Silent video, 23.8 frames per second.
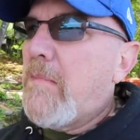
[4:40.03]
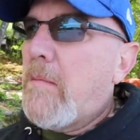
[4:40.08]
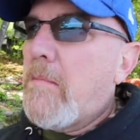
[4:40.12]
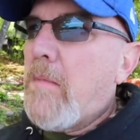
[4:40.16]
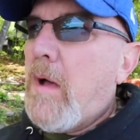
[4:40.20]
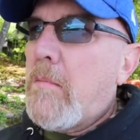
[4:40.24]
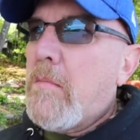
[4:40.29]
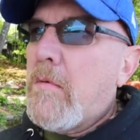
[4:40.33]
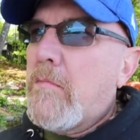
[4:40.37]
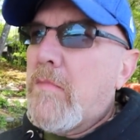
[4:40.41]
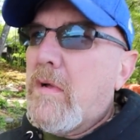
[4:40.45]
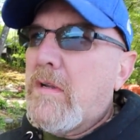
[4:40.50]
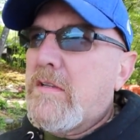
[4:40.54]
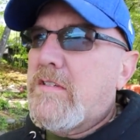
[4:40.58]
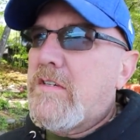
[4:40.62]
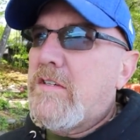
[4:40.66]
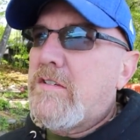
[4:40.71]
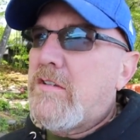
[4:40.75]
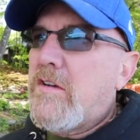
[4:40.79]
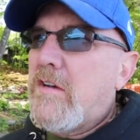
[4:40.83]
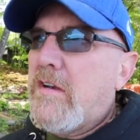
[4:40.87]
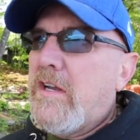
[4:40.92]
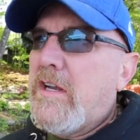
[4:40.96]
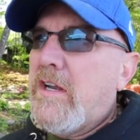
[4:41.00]
my mom and my
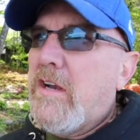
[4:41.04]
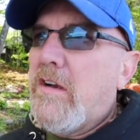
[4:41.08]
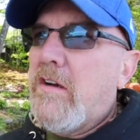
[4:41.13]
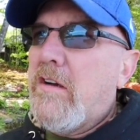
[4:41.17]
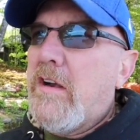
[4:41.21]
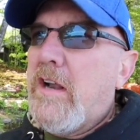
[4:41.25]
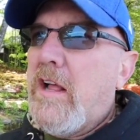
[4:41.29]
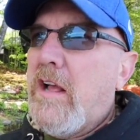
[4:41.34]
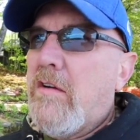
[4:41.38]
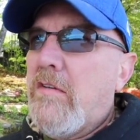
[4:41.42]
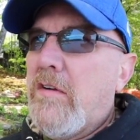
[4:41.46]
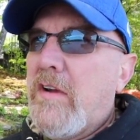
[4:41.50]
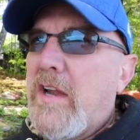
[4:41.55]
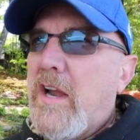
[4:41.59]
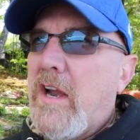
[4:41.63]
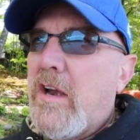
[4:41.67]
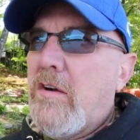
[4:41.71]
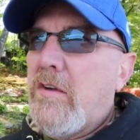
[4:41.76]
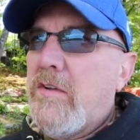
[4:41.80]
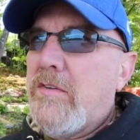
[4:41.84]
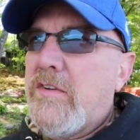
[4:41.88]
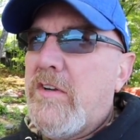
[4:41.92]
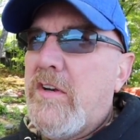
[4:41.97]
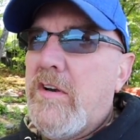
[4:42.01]
sister are here now, and
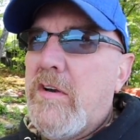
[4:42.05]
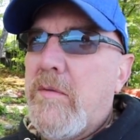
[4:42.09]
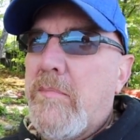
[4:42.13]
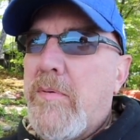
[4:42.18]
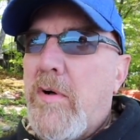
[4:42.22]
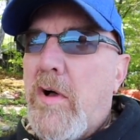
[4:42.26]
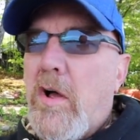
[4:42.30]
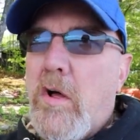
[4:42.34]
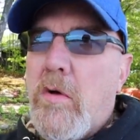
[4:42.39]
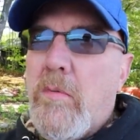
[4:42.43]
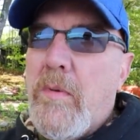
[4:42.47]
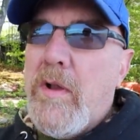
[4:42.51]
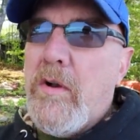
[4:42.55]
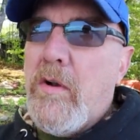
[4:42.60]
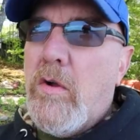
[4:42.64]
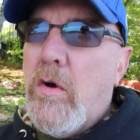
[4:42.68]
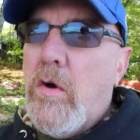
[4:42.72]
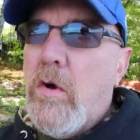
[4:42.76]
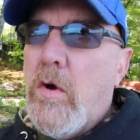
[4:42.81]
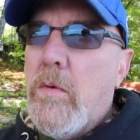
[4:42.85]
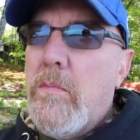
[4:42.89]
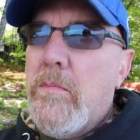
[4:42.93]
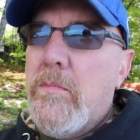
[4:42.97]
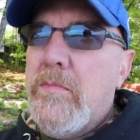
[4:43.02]
Carol's here. Paul went
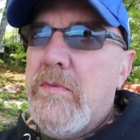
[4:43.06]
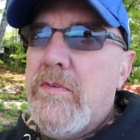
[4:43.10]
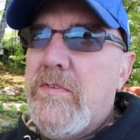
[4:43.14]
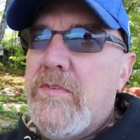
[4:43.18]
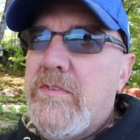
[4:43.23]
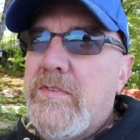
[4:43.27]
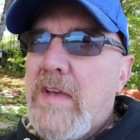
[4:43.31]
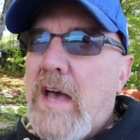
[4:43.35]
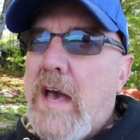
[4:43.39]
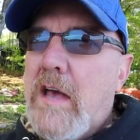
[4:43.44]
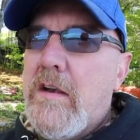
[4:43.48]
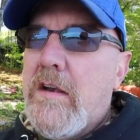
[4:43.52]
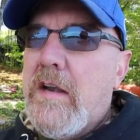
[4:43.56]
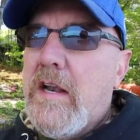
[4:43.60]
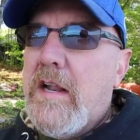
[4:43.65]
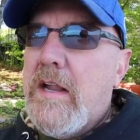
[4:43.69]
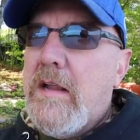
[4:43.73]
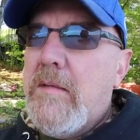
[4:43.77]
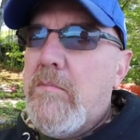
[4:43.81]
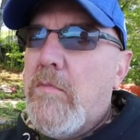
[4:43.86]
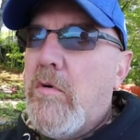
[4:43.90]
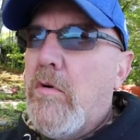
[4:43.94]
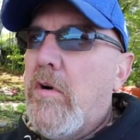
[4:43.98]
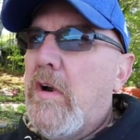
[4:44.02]
home
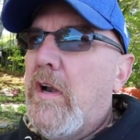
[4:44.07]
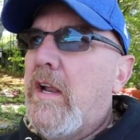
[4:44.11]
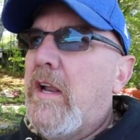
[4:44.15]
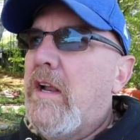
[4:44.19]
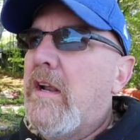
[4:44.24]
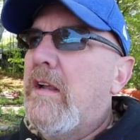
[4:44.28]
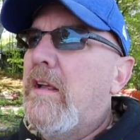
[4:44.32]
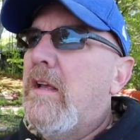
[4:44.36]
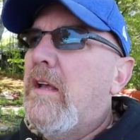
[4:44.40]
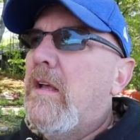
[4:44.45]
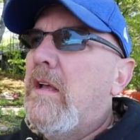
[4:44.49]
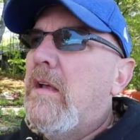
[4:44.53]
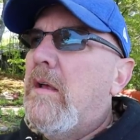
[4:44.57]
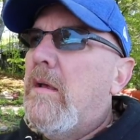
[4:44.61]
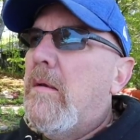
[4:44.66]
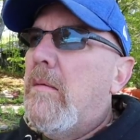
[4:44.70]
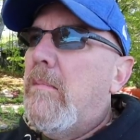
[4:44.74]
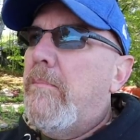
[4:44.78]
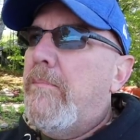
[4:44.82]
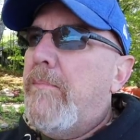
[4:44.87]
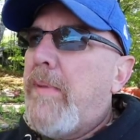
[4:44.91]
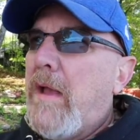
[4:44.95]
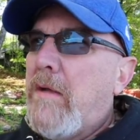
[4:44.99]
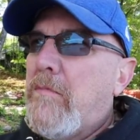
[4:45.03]
Saturday morning.
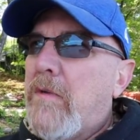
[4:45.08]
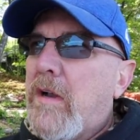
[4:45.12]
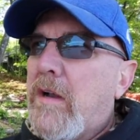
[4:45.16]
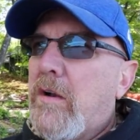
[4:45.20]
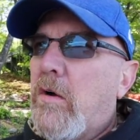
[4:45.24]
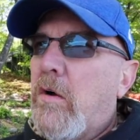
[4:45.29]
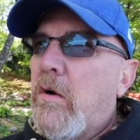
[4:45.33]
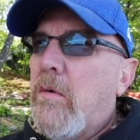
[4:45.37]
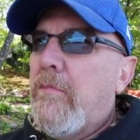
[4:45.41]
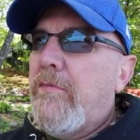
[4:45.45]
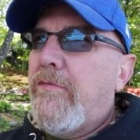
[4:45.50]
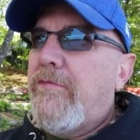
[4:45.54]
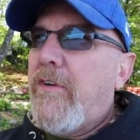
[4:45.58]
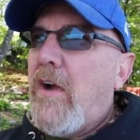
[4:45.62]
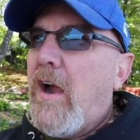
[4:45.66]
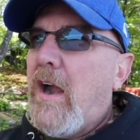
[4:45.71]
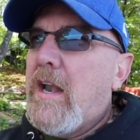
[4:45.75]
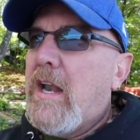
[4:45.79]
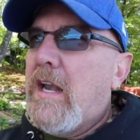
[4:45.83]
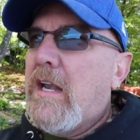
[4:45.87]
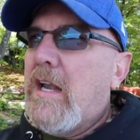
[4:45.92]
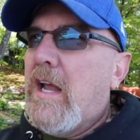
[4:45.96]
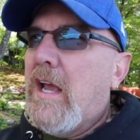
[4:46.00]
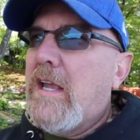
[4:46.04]
Ben went home
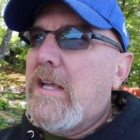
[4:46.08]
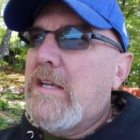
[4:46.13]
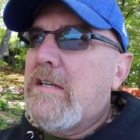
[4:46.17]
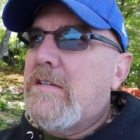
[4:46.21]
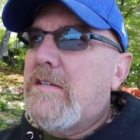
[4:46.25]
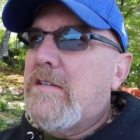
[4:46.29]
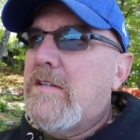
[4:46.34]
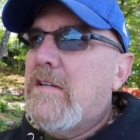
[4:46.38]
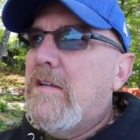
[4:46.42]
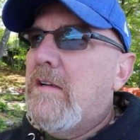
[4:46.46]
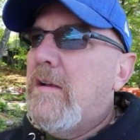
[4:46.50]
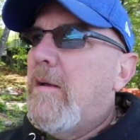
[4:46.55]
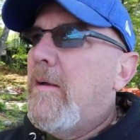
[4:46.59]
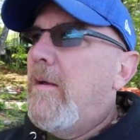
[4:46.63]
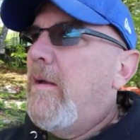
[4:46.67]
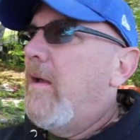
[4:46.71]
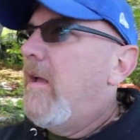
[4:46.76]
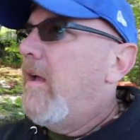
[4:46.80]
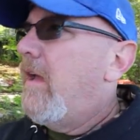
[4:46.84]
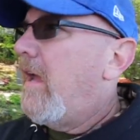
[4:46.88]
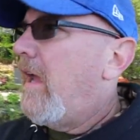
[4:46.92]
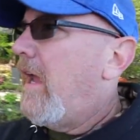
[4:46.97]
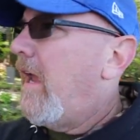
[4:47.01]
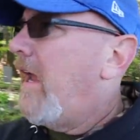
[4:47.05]
Friday night.
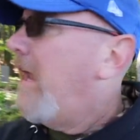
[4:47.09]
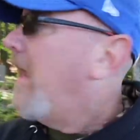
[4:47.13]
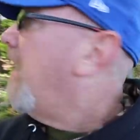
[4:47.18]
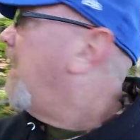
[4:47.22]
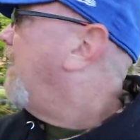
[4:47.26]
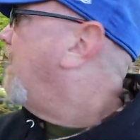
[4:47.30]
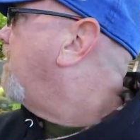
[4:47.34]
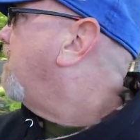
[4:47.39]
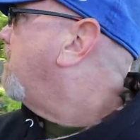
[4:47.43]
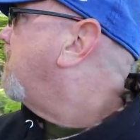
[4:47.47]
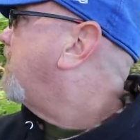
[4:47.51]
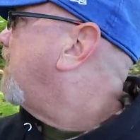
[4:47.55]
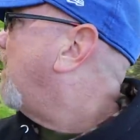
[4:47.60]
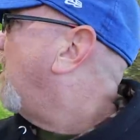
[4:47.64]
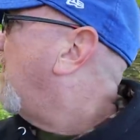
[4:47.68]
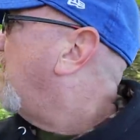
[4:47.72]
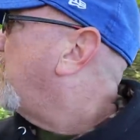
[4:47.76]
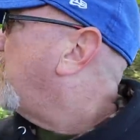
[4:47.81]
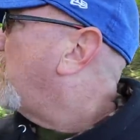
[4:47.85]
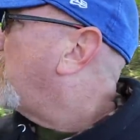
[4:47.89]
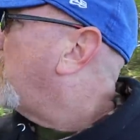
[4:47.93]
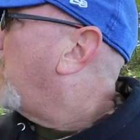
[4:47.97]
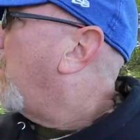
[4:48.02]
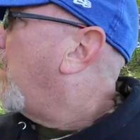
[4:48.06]
And
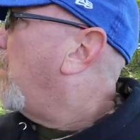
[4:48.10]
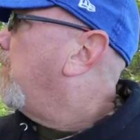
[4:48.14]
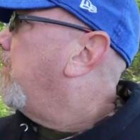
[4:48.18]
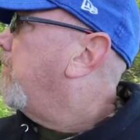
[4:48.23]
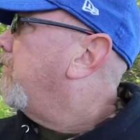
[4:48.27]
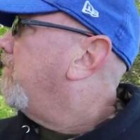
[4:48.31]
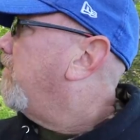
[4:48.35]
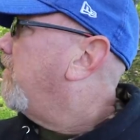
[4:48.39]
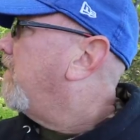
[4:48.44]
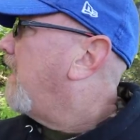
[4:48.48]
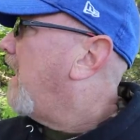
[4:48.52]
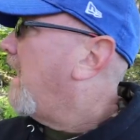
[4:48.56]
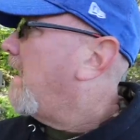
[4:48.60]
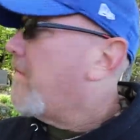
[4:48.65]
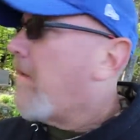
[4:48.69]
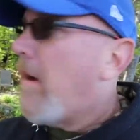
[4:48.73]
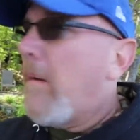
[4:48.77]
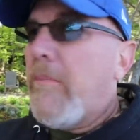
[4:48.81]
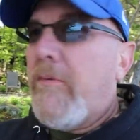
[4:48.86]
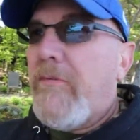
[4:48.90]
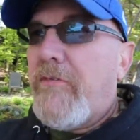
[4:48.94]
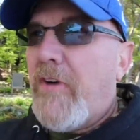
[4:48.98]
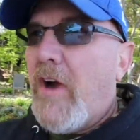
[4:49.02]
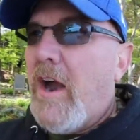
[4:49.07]
my mom came
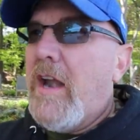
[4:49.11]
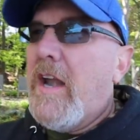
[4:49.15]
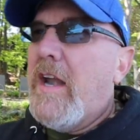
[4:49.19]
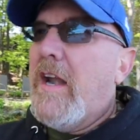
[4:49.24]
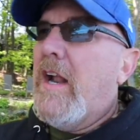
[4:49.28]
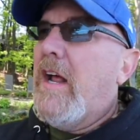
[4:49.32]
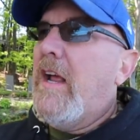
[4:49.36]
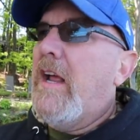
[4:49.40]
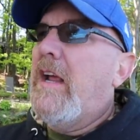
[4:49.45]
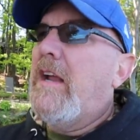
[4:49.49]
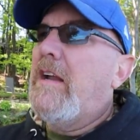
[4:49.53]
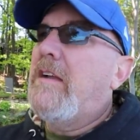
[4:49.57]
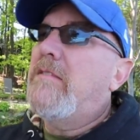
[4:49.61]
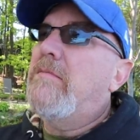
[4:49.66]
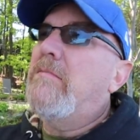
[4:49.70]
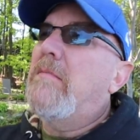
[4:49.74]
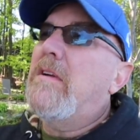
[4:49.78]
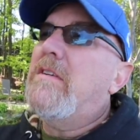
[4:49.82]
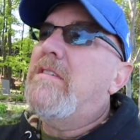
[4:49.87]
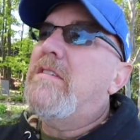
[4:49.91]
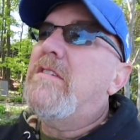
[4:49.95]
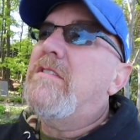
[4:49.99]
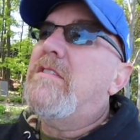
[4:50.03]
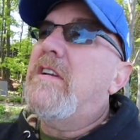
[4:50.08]
up Friday night. My
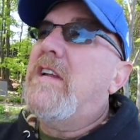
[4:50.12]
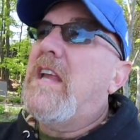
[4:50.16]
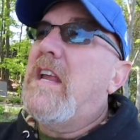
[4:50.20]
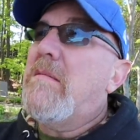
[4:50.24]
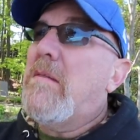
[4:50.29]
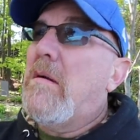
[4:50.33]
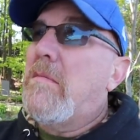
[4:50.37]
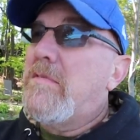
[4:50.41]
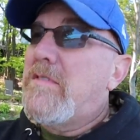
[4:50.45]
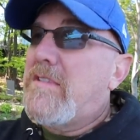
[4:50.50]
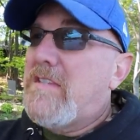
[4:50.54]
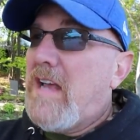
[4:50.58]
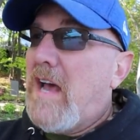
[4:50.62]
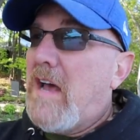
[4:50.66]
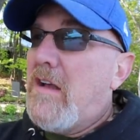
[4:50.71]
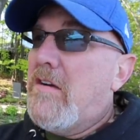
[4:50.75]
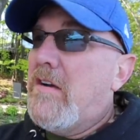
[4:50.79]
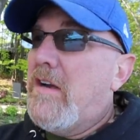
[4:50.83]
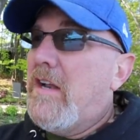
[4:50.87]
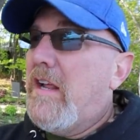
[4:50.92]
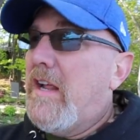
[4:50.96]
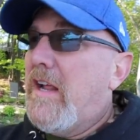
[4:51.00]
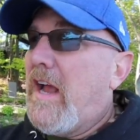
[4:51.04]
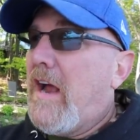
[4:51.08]
sister came up
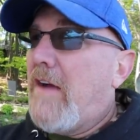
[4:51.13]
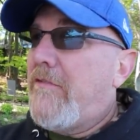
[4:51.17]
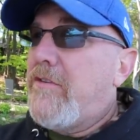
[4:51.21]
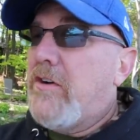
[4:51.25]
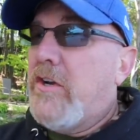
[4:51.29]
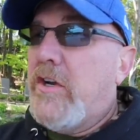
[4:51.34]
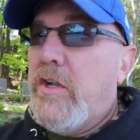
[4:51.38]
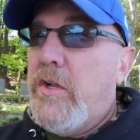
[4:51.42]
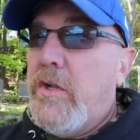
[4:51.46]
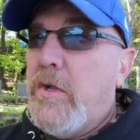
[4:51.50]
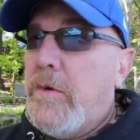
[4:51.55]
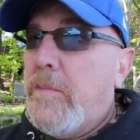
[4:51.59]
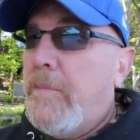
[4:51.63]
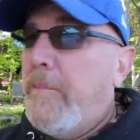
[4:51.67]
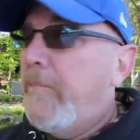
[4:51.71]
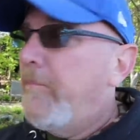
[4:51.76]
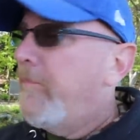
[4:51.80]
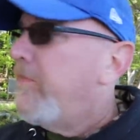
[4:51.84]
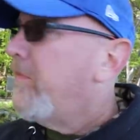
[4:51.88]
Saturday afternoon.